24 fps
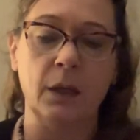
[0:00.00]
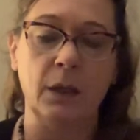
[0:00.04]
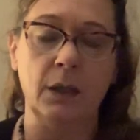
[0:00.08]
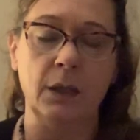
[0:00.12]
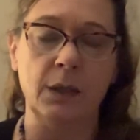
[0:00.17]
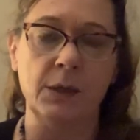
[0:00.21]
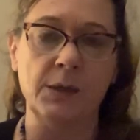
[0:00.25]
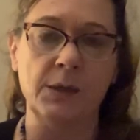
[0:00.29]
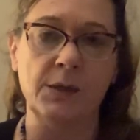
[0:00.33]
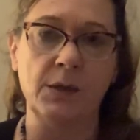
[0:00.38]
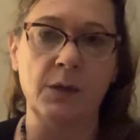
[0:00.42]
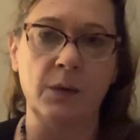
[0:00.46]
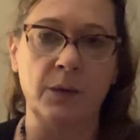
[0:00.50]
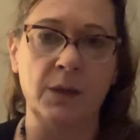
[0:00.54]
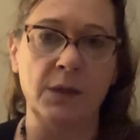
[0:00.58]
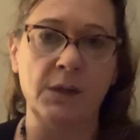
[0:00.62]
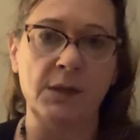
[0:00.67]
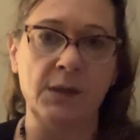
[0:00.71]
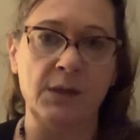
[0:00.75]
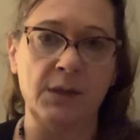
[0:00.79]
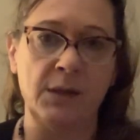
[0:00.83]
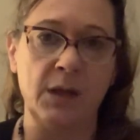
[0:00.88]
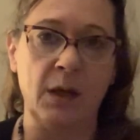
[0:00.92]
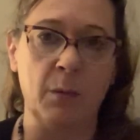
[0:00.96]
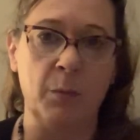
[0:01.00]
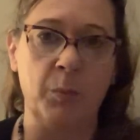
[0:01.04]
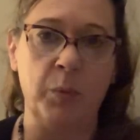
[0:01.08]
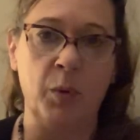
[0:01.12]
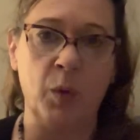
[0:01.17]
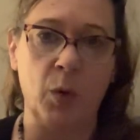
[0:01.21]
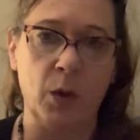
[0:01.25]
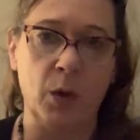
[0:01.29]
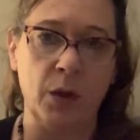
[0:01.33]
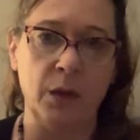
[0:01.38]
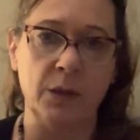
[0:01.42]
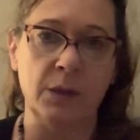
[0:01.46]
And so this is the
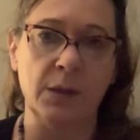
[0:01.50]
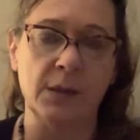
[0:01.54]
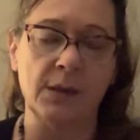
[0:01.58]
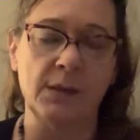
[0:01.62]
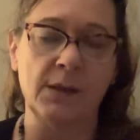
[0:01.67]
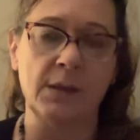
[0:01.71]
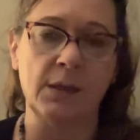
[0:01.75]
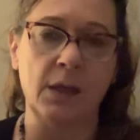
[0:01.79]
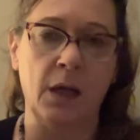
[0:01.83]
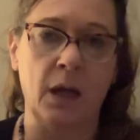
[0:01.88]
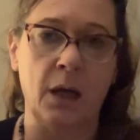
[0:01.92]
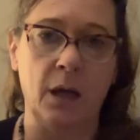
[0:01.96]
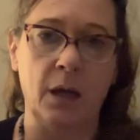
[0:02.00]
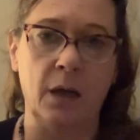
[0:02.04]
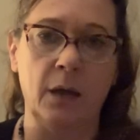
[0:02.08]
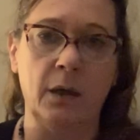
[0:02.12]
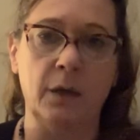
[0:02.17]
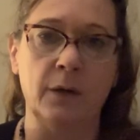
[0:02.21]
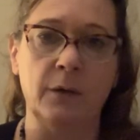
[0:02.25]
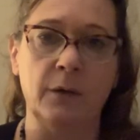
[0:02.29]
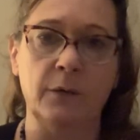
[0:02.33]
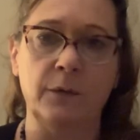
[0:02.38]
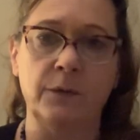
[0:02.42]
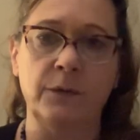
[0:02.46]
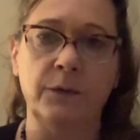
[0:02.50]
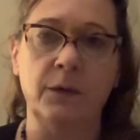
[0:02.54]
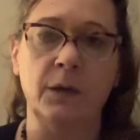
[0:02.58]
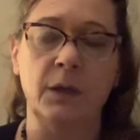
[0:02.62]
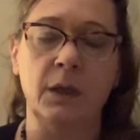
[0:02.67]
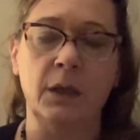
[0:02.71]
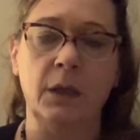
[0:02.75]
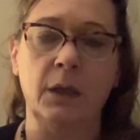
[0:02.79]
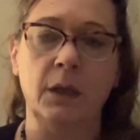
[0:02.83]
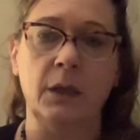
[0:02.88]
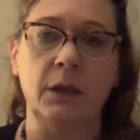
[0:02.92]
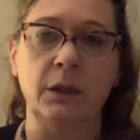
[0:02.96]
importance of
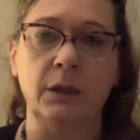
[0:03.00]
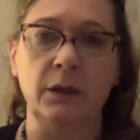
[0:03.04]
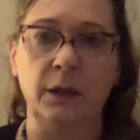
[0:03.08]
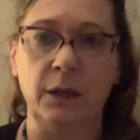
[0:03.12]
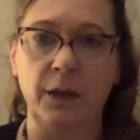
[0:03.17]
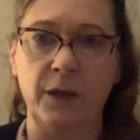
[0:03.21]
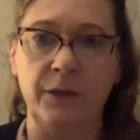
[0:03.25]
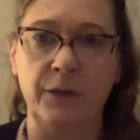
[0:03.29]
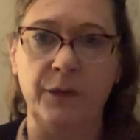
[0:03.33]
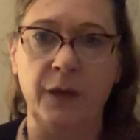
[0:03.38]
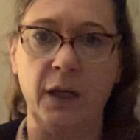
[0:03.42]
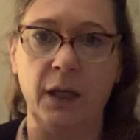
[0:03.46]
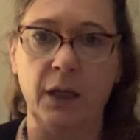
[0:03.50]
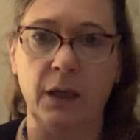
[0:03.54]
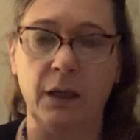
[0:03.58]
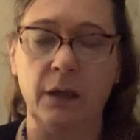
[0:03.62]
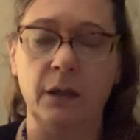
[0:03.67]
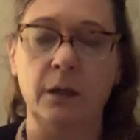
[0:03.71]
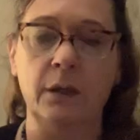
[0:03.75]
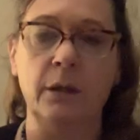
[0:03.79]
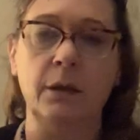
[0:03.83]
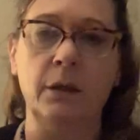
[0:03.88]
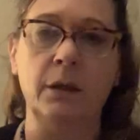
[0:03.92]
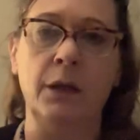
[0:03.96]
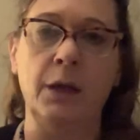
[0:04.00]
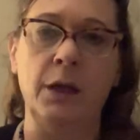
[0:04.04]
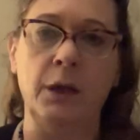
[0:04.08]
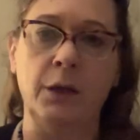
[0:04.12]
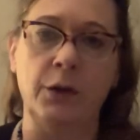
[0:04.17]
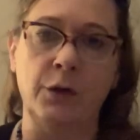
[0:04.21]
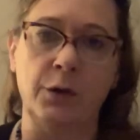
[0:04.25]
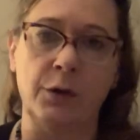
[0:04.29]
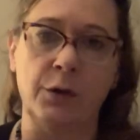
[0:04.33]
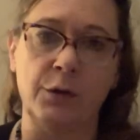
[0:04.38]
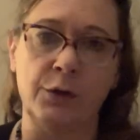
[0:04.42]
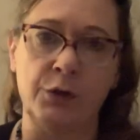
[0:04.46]
living in
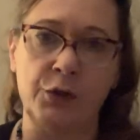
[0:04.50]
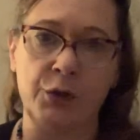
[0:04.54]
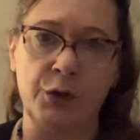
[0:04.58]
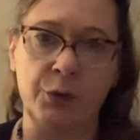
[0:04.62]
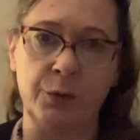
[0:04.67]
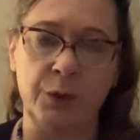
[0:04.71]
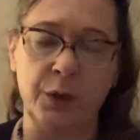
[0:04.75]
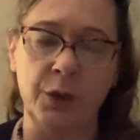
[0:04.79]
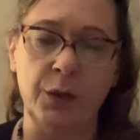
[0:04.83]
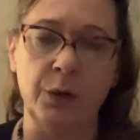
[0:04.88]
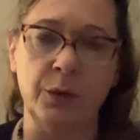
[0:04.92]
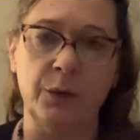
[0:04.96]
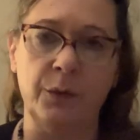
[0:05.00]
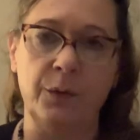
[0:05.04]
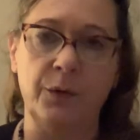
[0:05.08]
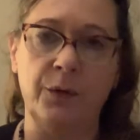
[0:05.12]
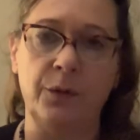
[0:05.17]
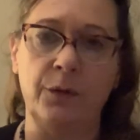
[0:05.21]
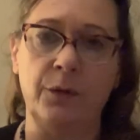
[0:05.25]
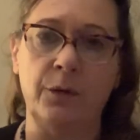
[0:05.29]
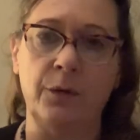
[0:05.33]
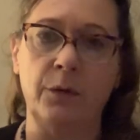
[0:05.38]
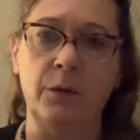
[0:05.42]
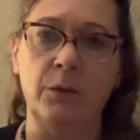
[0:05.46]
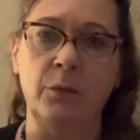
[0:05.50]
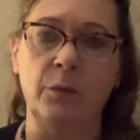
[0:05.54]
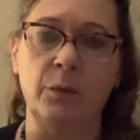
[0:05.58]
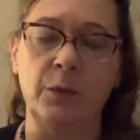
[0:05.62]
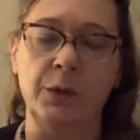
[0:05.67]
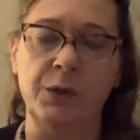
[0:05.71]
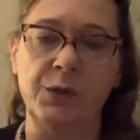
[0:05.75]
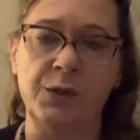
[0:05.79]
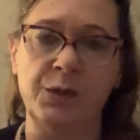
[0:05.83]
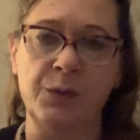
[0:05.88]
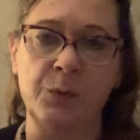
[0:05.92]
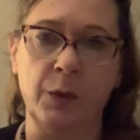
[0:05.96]
your truth,
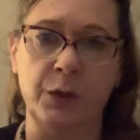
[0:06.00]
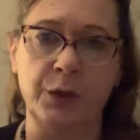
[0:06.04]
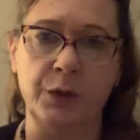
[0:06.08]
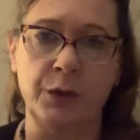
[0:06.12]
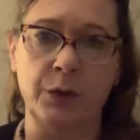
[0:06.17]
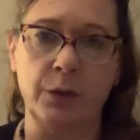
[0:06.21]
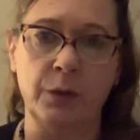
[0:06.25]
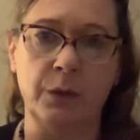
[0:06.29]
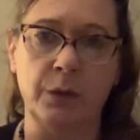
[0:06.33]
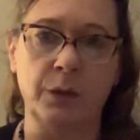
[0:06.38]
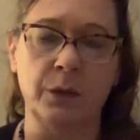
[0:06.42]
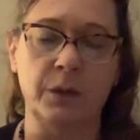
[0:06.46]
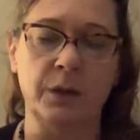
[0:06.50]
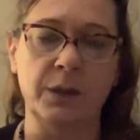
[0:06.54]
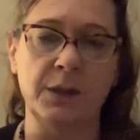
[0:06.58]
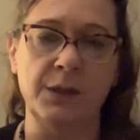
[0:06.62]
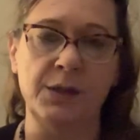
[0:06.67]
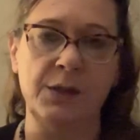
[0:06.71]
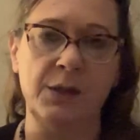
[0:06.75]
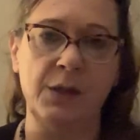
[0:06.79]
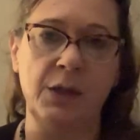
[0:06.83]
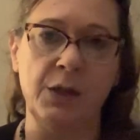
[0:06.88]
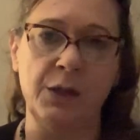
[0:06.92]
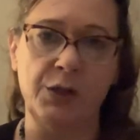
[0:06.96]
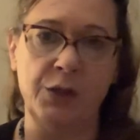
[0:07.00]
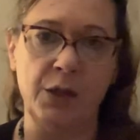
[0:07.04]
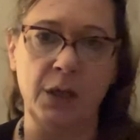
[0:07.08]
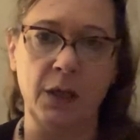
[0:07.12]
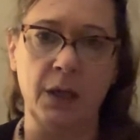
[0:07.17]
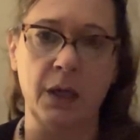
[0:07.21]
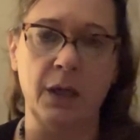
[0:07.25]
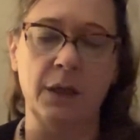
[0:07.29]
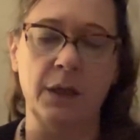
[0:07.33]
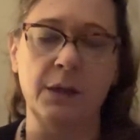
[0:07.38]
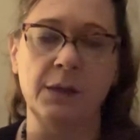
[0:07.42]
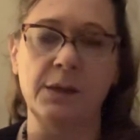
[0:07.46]
which is what Turtle is teaching
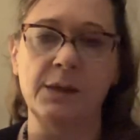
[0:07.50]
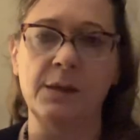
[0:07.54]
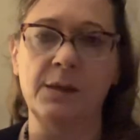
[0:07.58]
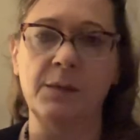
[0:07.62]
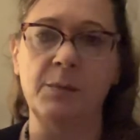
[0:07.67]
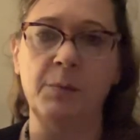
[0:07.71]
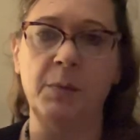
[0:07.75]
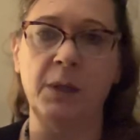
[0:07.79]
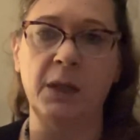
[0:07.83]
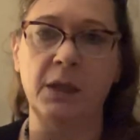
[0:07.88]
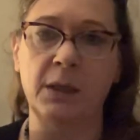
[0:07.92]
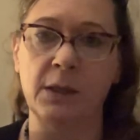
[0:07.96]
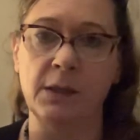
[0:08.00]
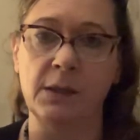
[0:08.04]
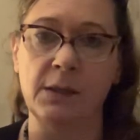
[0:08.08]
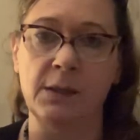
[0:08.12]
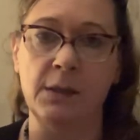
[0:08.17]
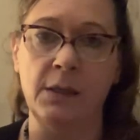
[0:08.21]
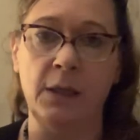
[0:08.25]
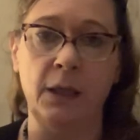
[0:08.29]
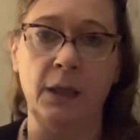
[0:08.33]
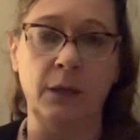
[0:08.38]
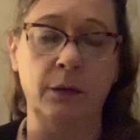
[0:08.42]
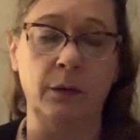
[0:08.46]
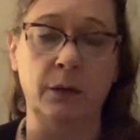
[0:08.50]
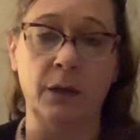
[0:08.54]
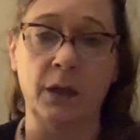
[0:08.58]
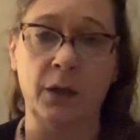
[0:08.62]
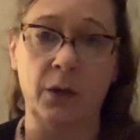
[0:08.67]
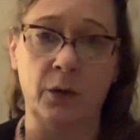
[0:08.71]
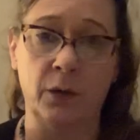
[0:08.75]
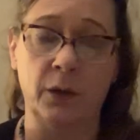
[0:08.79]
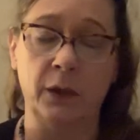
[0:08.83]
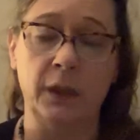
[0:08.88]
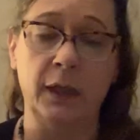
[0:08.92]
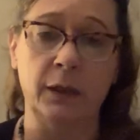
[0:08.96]
us, because he
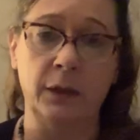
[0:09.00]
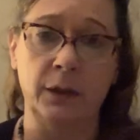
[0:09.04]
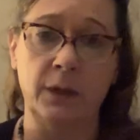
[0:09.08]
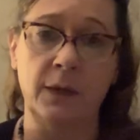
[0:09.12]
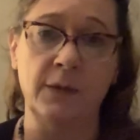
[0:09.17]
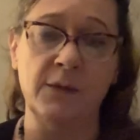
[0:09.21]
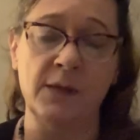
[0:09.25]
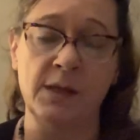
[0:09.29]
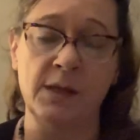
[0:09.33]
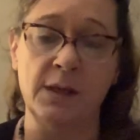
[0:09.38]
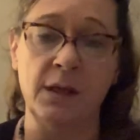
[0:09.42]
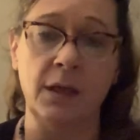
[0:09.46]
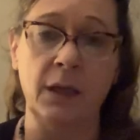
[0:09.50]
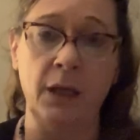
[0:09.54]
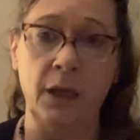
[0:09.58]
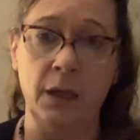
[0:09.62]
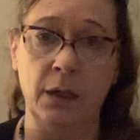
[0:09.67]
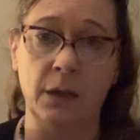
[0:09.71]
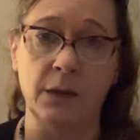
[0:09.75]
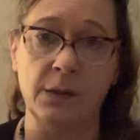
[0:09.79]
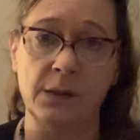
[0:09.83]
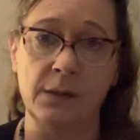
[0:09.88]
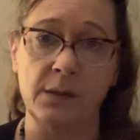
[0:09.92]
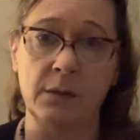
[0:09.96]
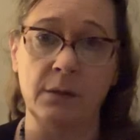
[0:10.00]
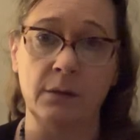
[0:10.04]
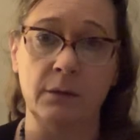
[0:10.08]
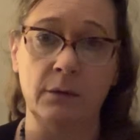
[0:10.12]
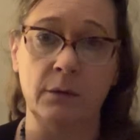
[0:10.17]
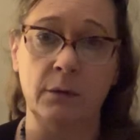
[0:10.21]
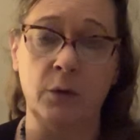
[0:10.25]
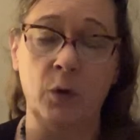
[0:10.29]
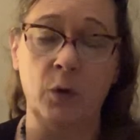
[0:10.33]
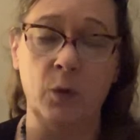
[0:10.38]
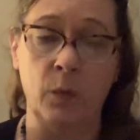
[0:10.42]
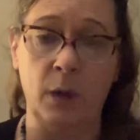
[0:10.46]
literally lives in his,
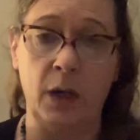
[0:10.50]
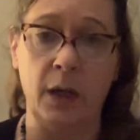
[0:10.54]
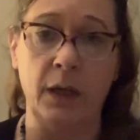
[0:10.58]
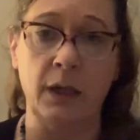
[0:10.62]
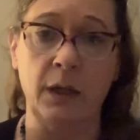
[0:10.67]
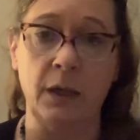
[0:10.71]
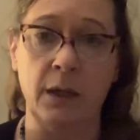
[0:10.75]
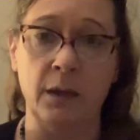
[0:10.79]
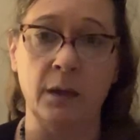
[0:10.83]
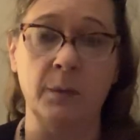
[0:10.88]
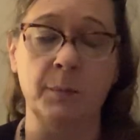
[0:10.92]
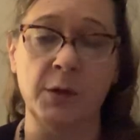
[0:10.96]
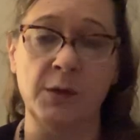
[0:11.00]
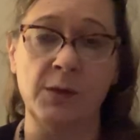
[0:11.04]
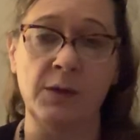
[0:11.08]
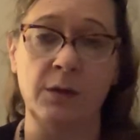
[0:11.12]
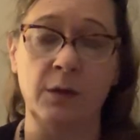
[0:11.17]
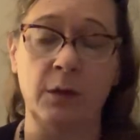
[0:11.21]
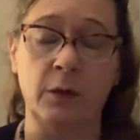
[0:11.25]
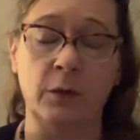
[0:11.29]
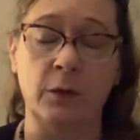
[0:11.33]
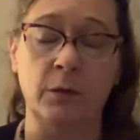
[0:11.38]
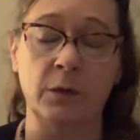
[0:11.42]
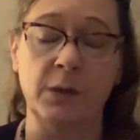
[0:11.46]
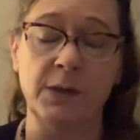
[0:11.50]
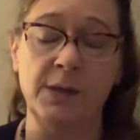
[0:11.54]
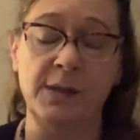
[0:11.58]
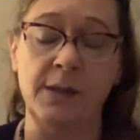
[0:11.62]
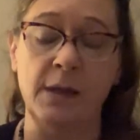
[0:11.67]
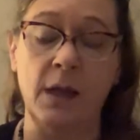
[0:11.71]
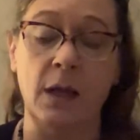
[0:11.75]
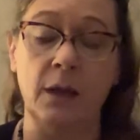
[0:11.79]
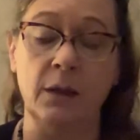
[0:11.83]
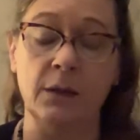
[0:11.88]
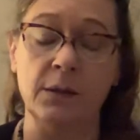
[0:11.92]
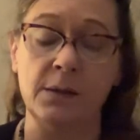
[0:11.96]
quite in the most literal
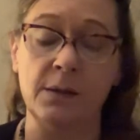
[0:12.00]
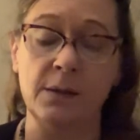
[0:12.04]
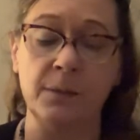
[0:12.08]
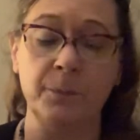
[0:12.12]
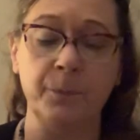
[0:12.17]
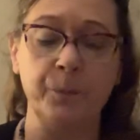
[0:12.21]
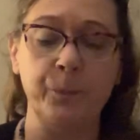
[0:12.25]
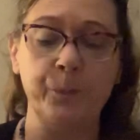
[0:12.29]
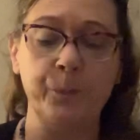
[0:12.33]
sense.